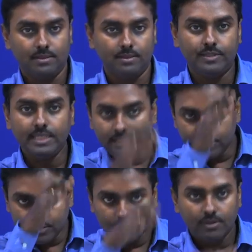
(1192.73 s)

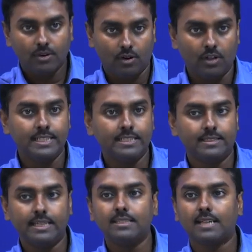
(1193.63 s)
If all these
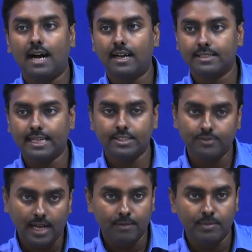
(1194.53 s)
things are
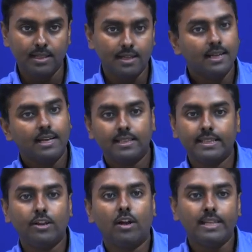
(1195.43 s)
satisfiable,
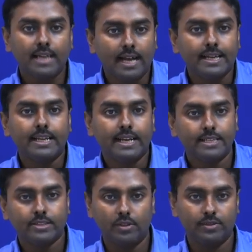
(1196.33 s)
then only I can get a
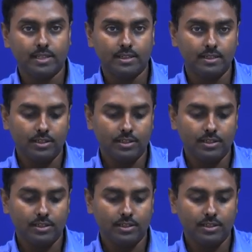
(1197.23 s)
solution.